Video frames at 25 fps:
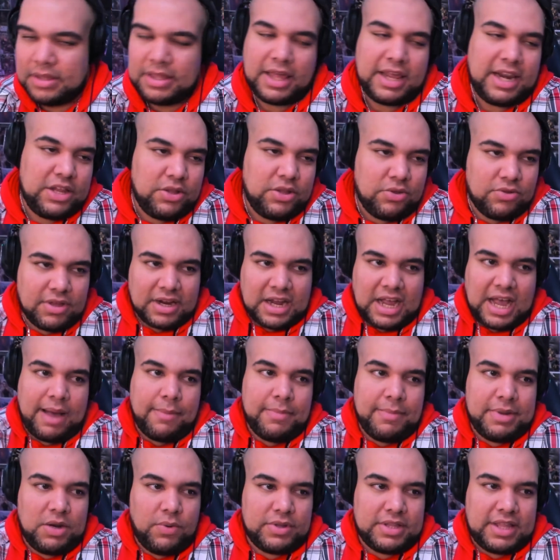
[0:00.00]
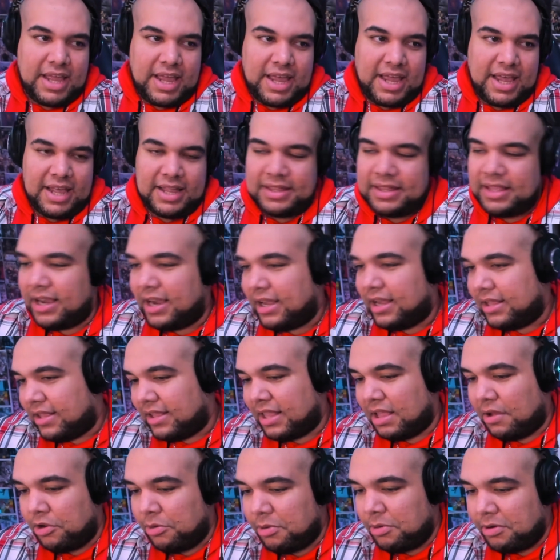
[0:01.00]
They didn't do the comedy with the hand thing. I
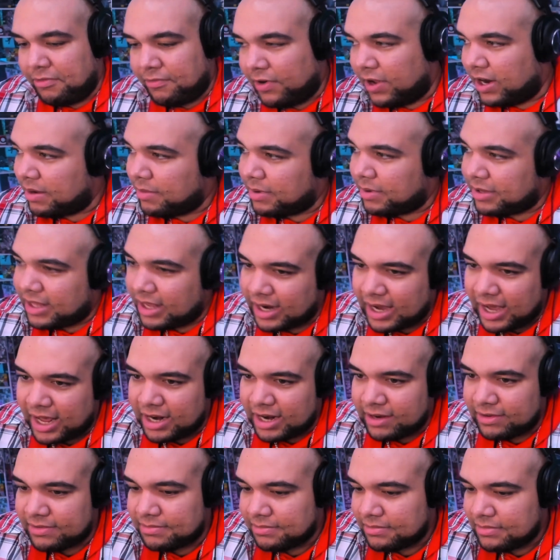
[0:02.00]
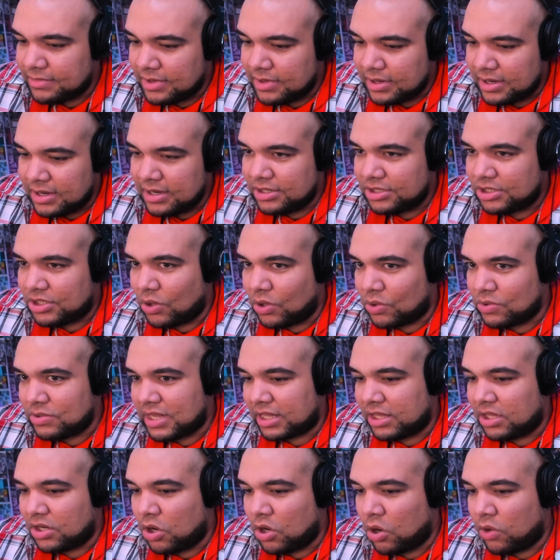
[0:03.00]
thought that would have been funny, but they kind of chose
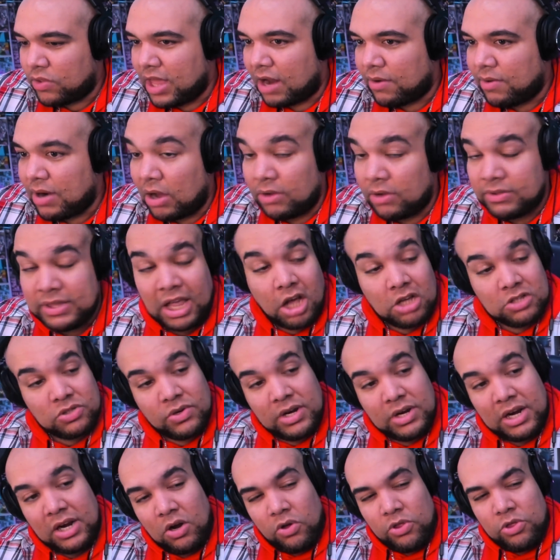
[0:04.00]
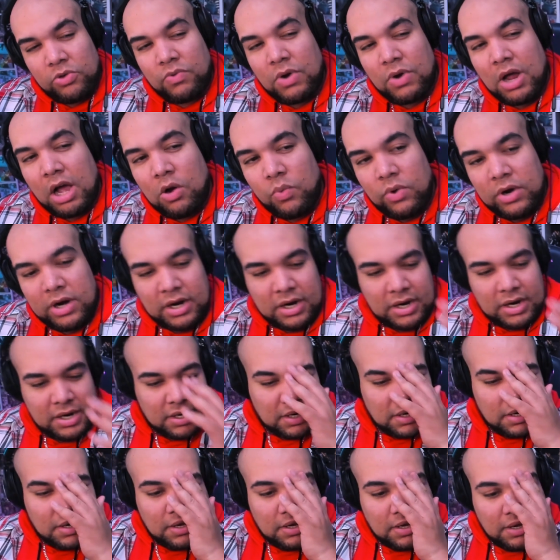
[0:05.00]
not to go that route. They also didn't go the route
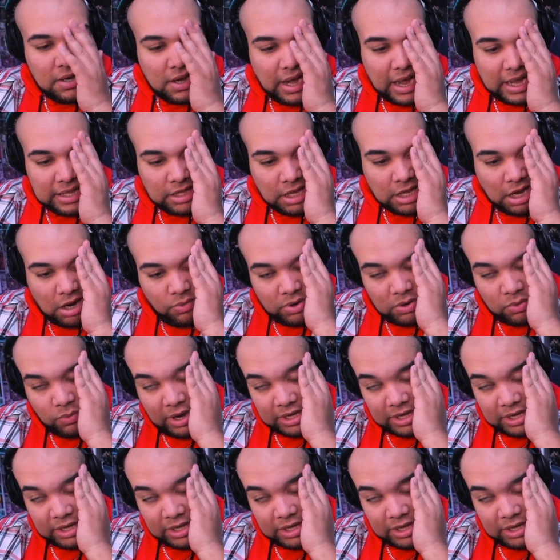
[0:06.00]
where I thought when